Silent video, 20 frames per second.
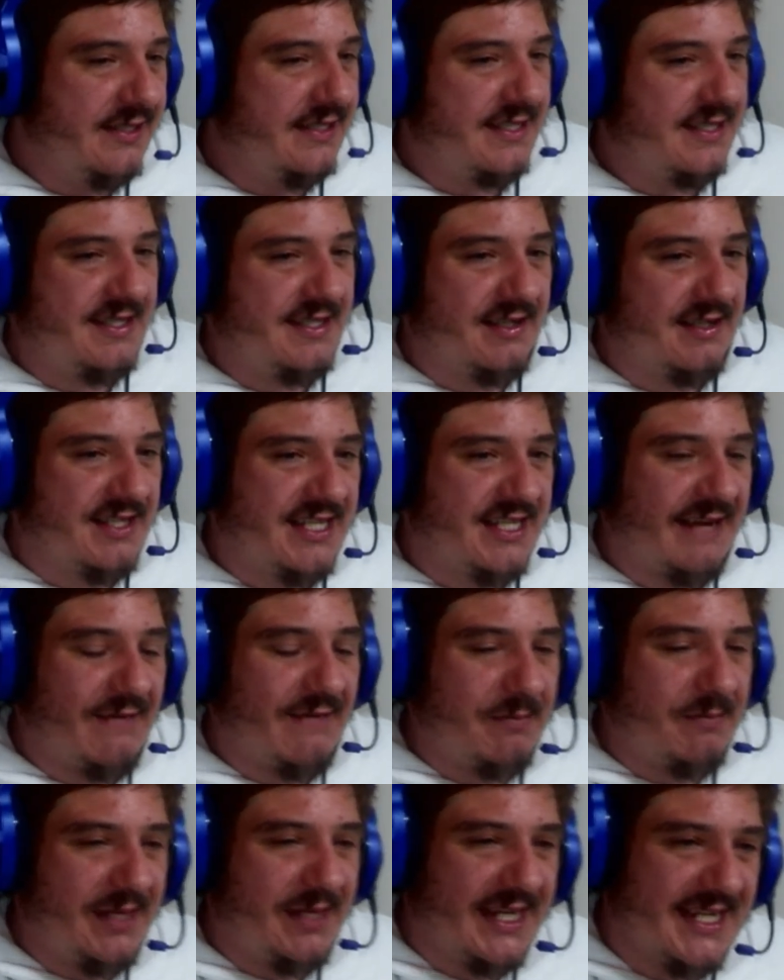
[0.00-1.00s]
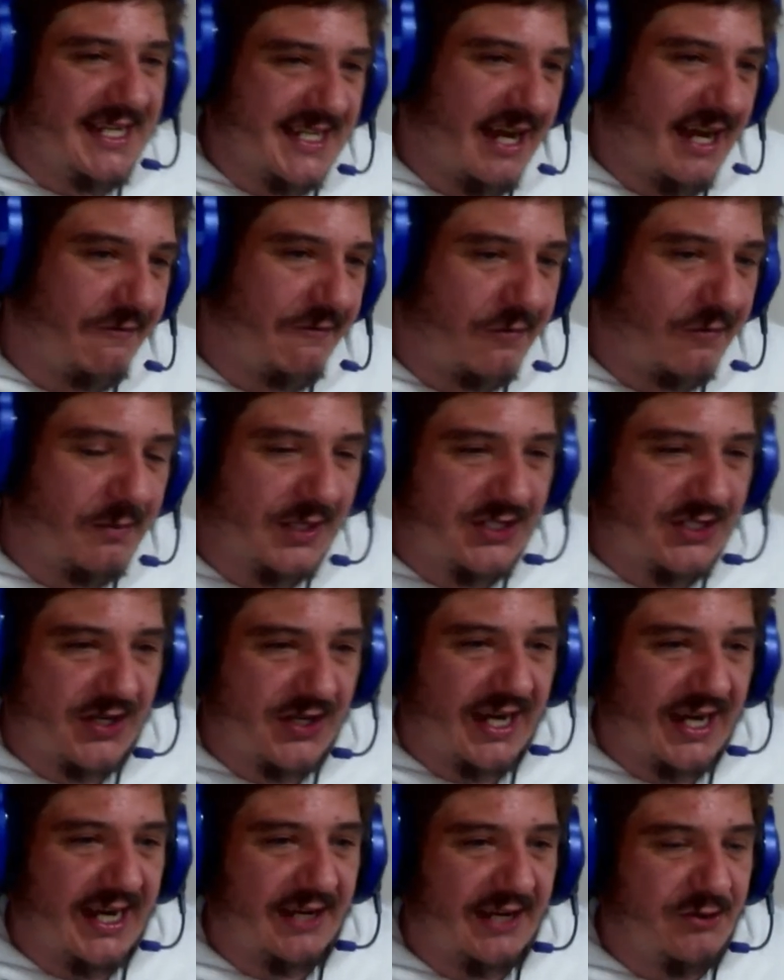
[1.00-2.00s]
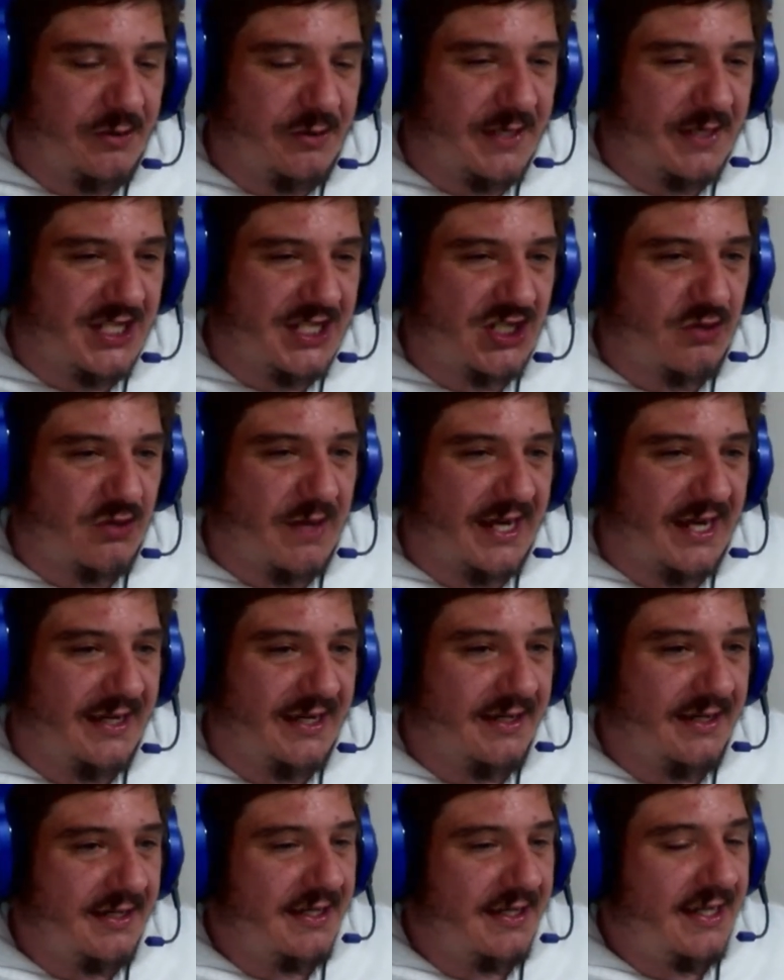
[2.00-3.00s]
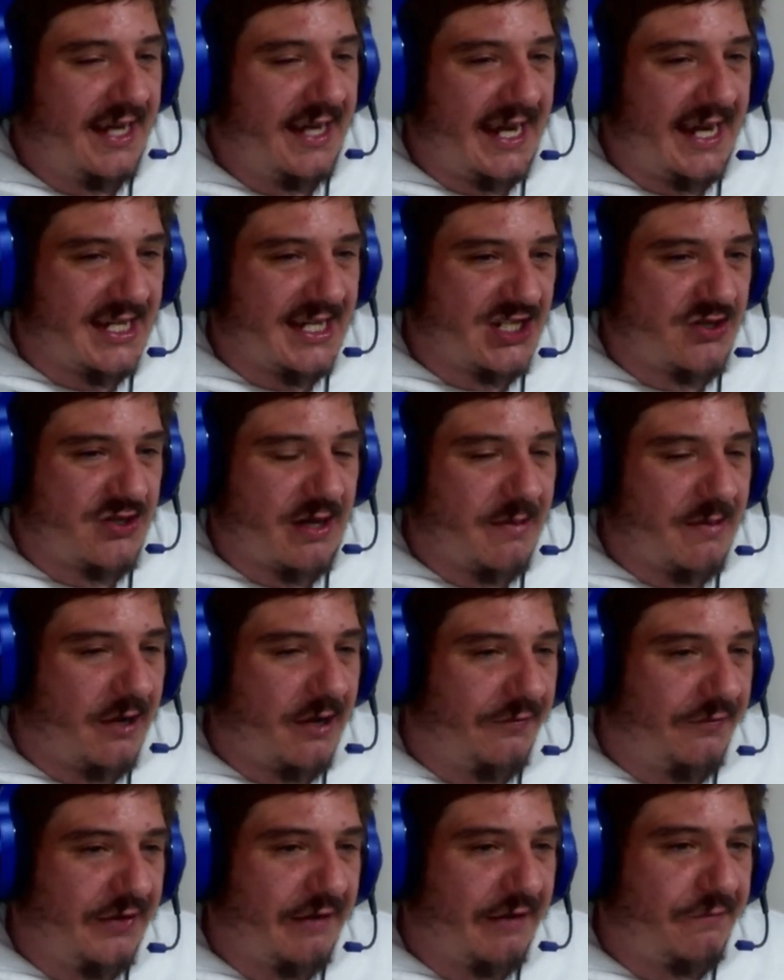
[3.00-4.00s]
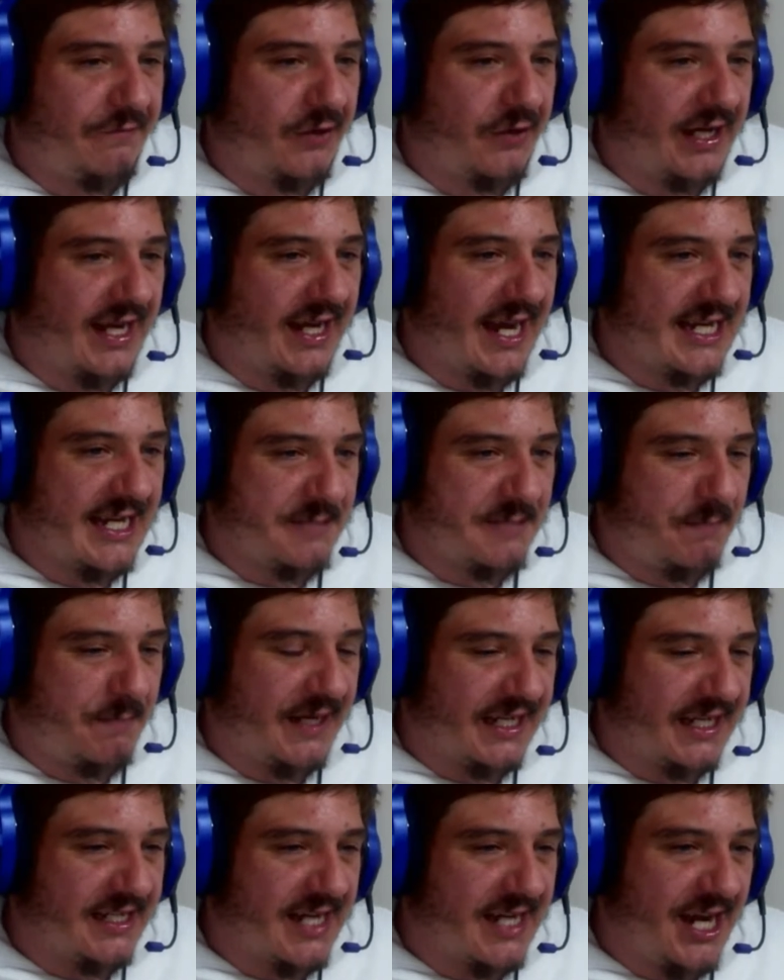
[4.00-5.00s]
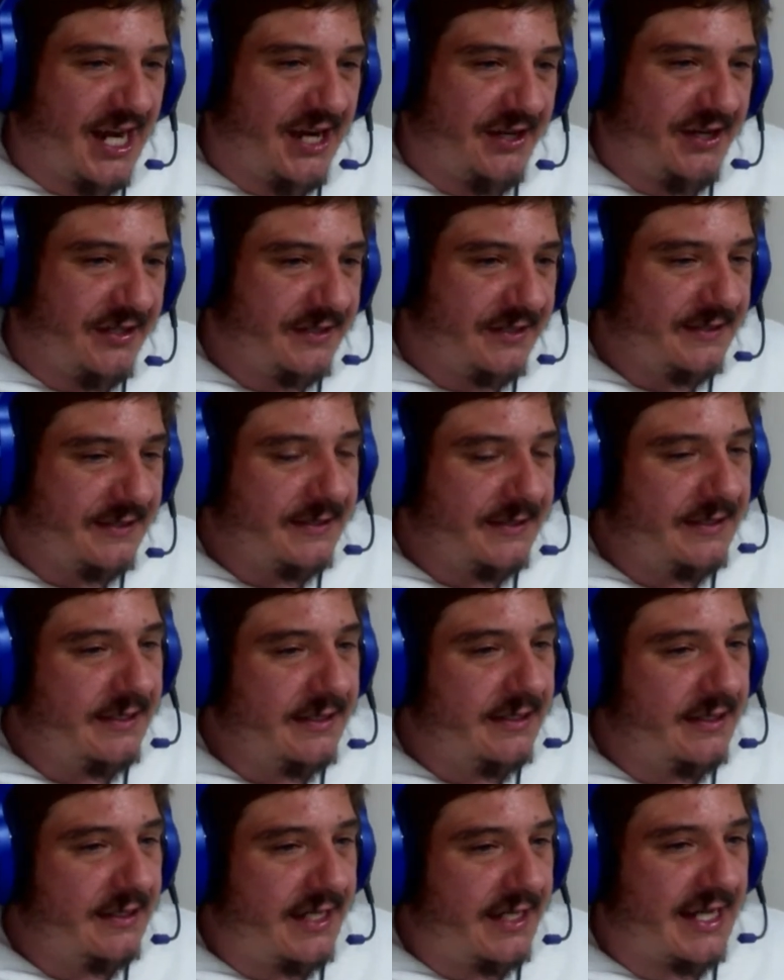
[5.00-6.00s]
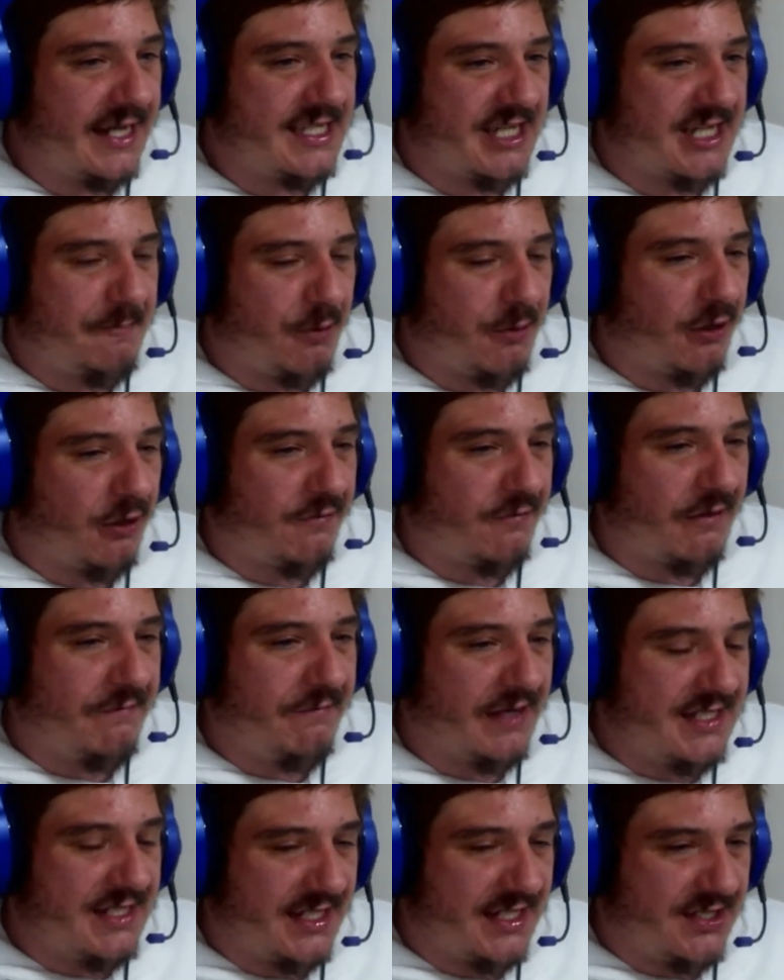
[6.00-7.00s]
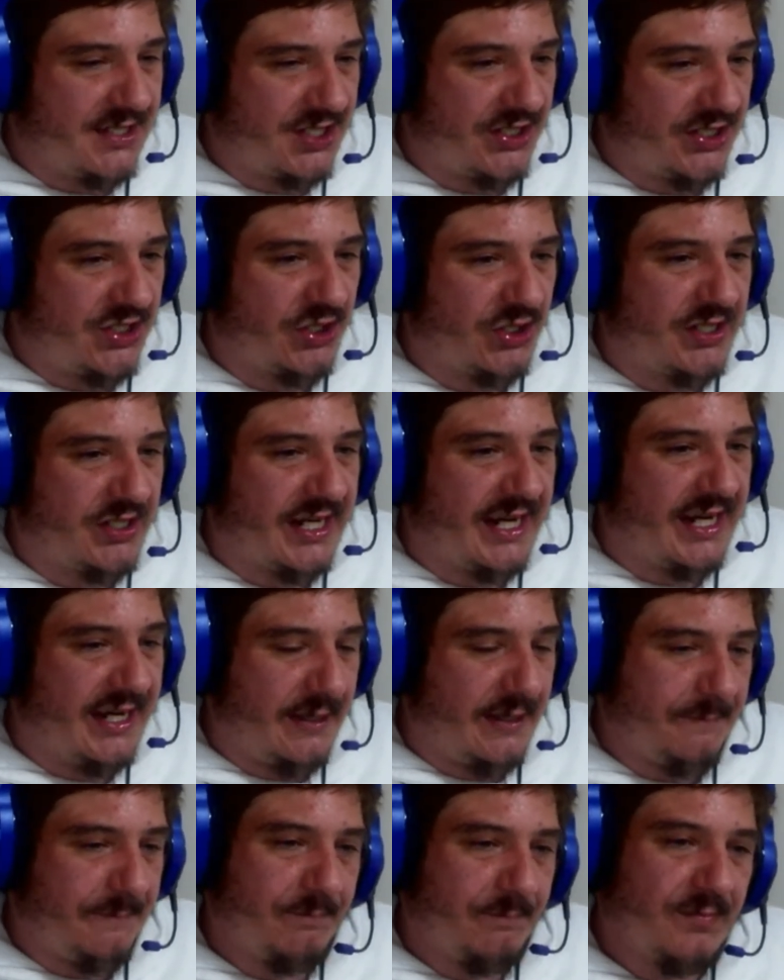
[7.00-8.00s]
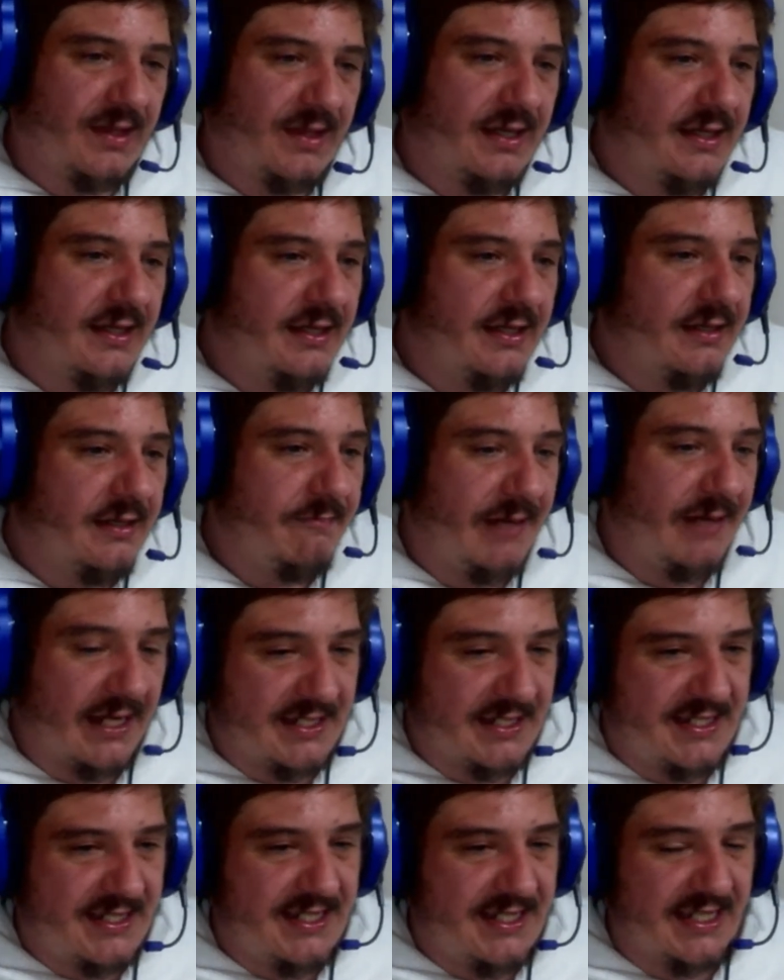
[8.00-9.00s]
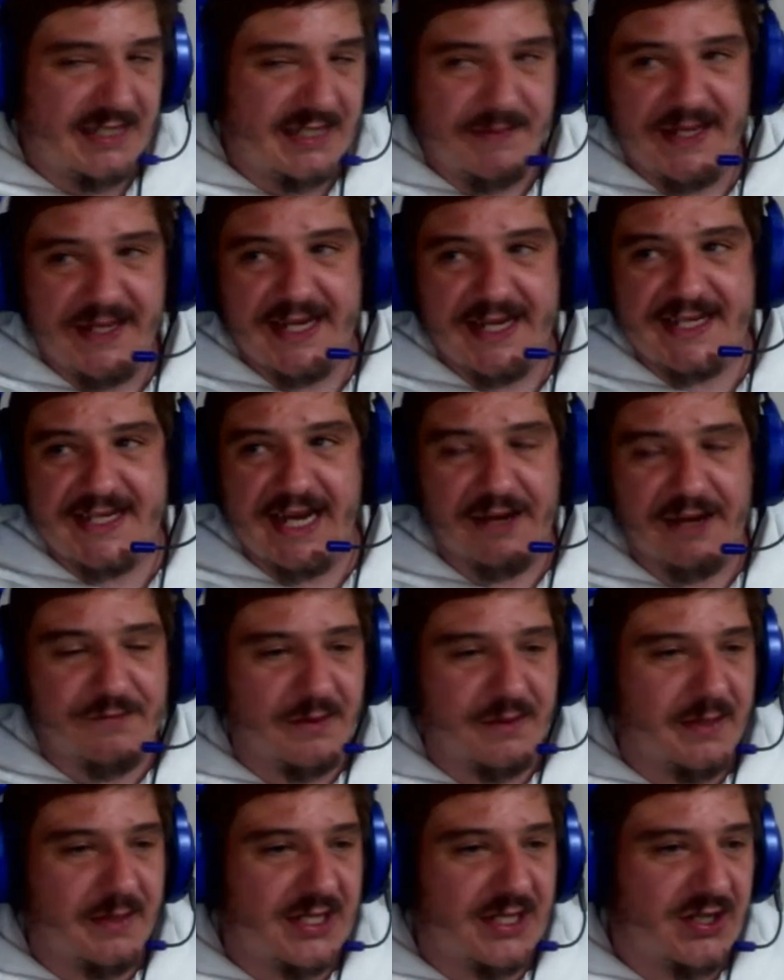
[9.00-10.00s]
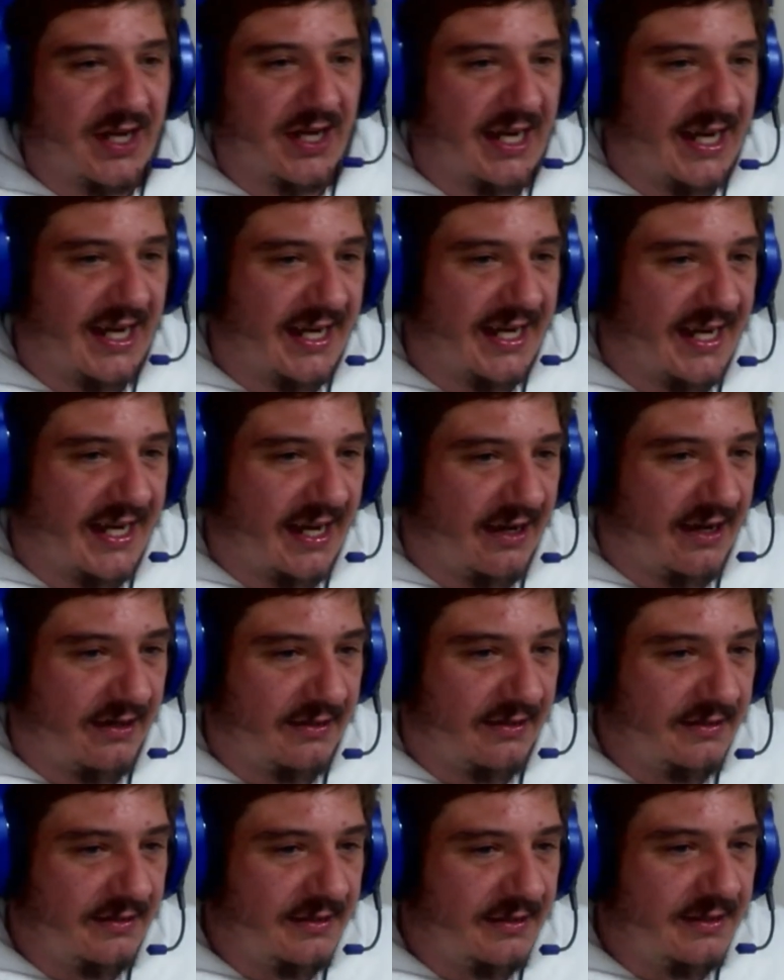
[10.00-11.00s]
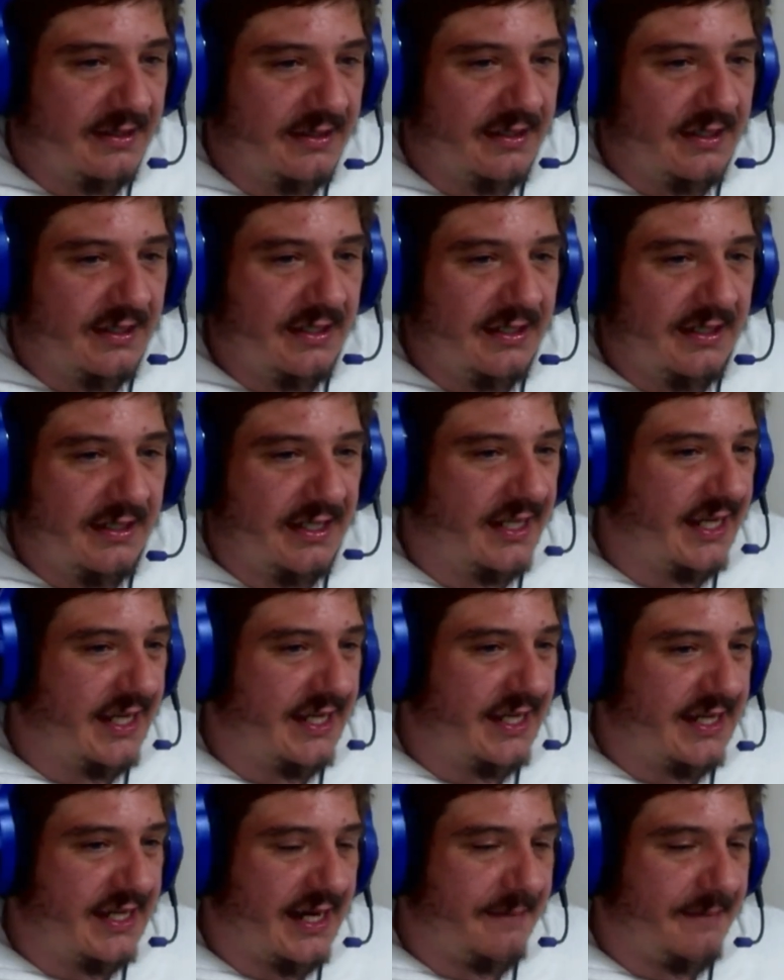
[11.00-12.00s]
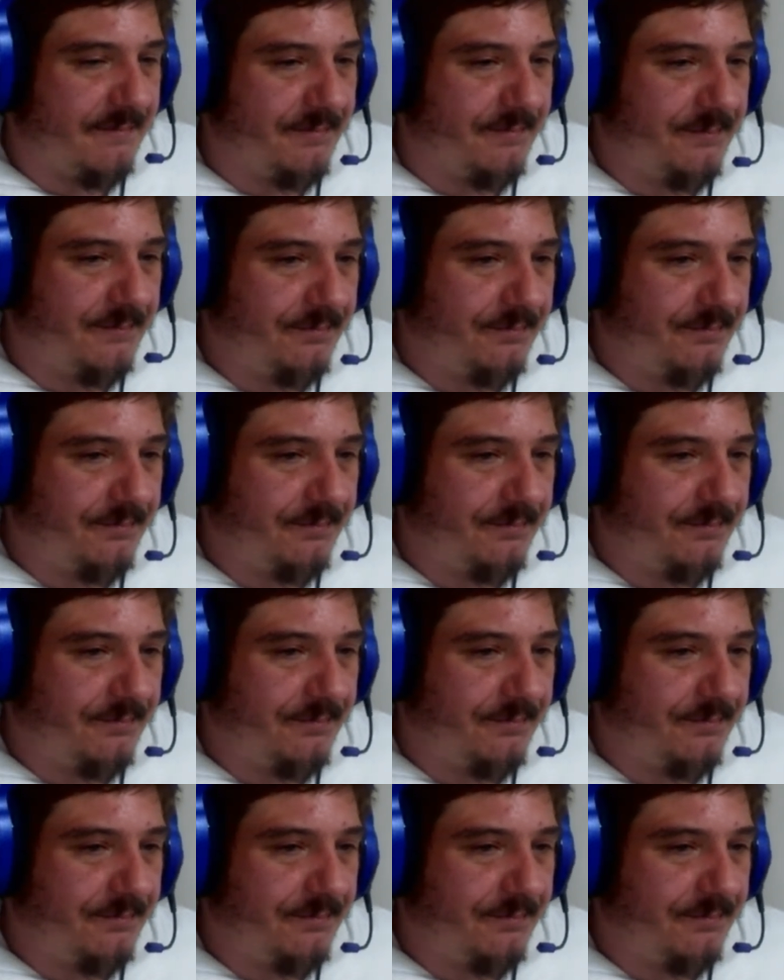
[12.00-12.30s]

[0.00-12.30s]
Still 7 meters out from the try line. Ruben Skuman at scrum off here for the Lions. Pick and go. Gets support from Vincent Chichuka. About 6 meters out from the try line now. Here they come.